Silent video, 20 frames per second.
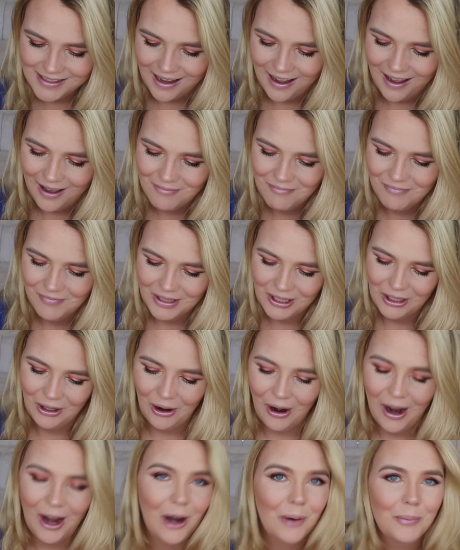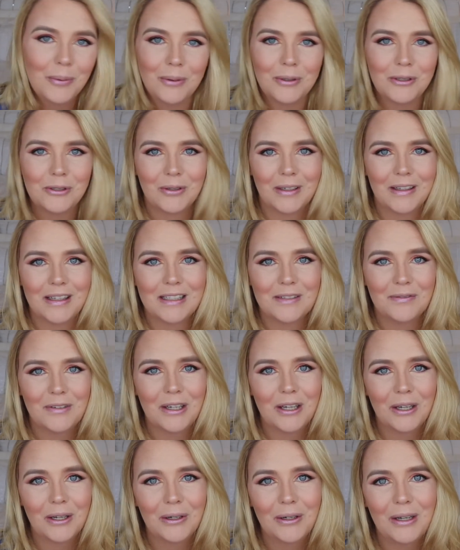Um, you know, I hope you enjoyed this
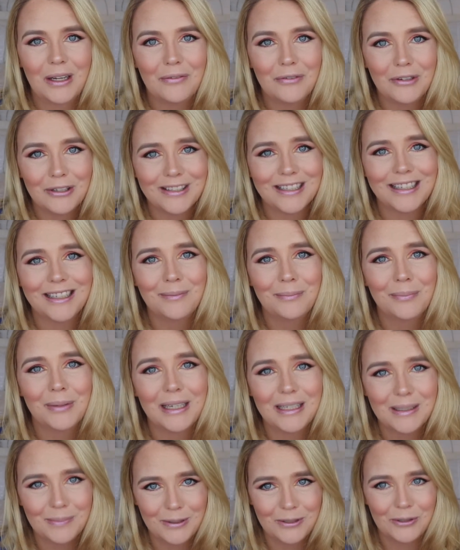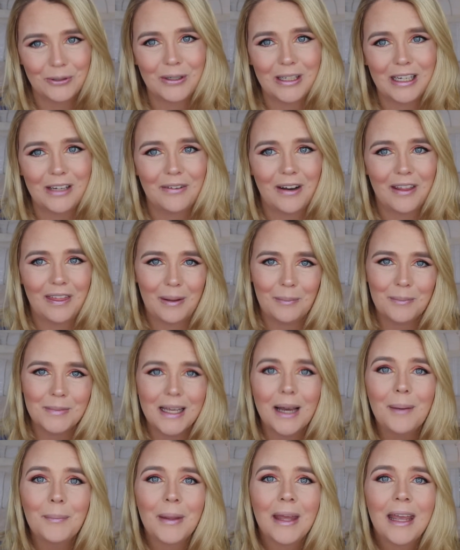video. If you did, please be sure to give it a thumbs
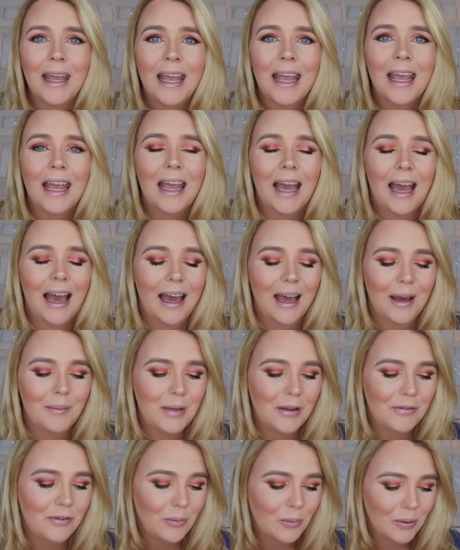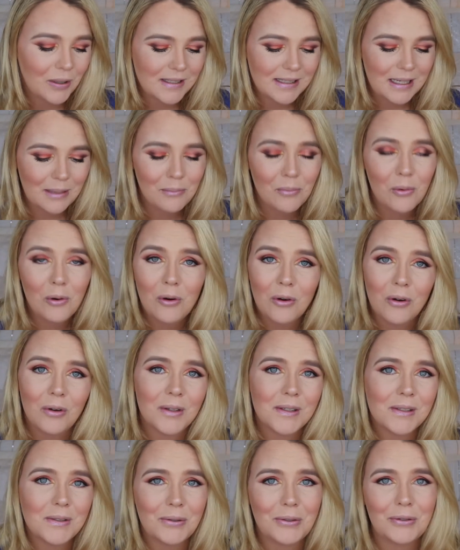up. Um, if you want to see
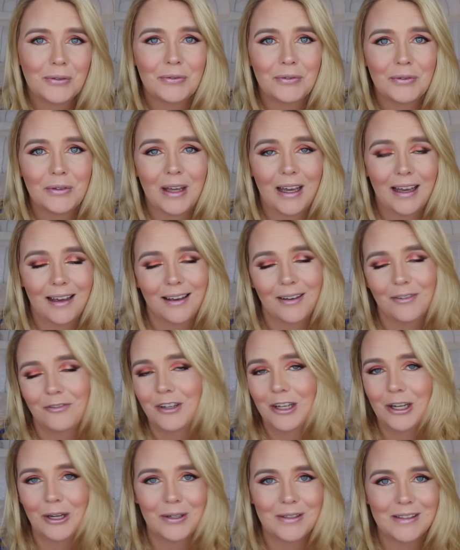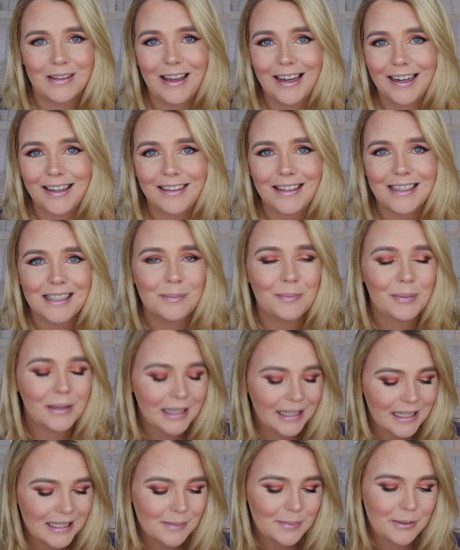more sort of uh, videos like this,
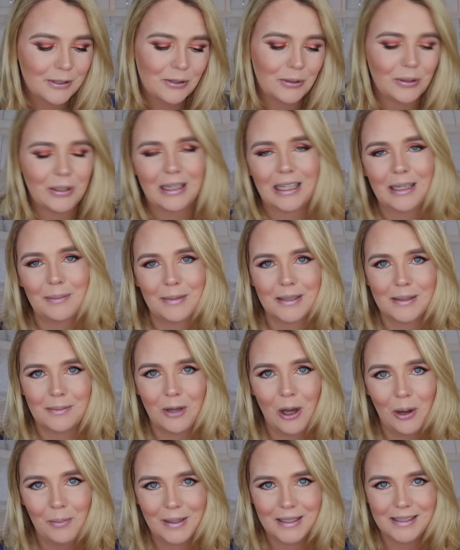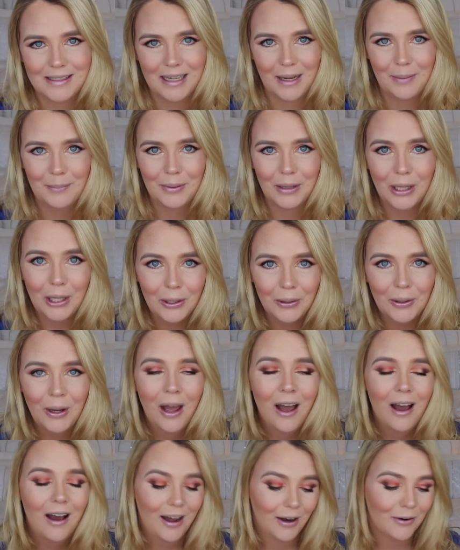please be sure to leave me some comments down below.
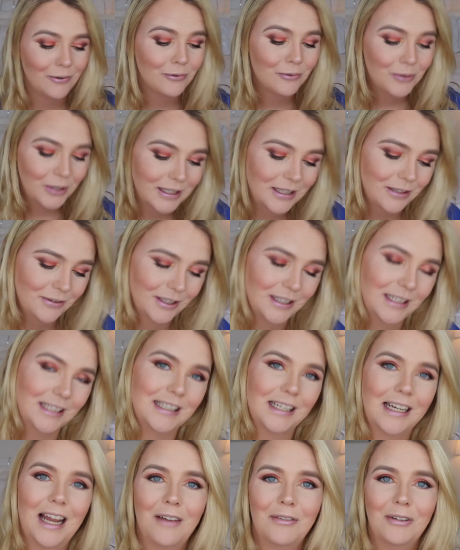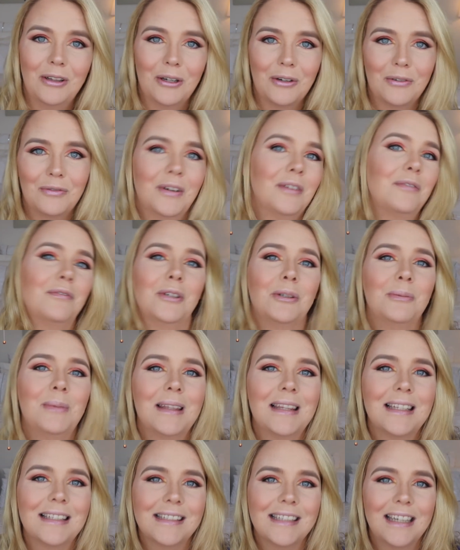I really, really did have a lot of fun
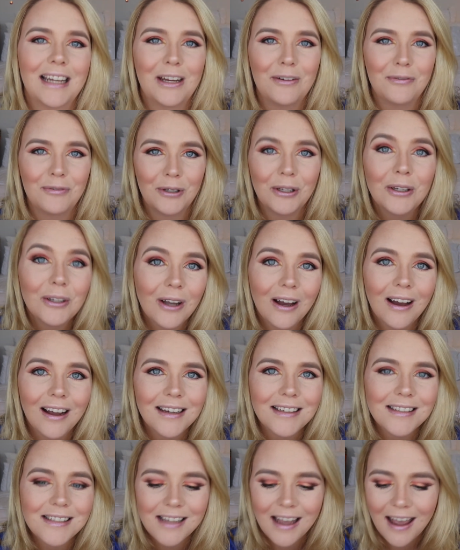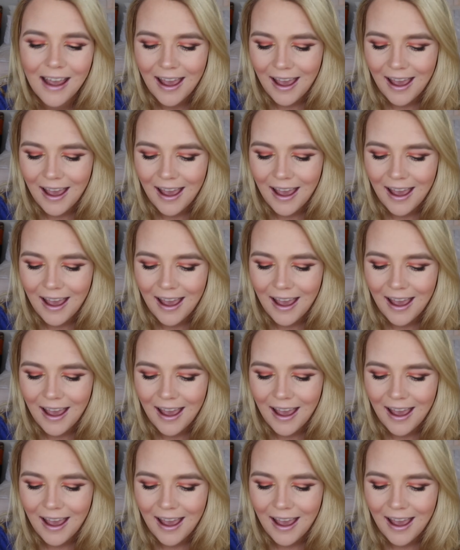filming this today for you guys.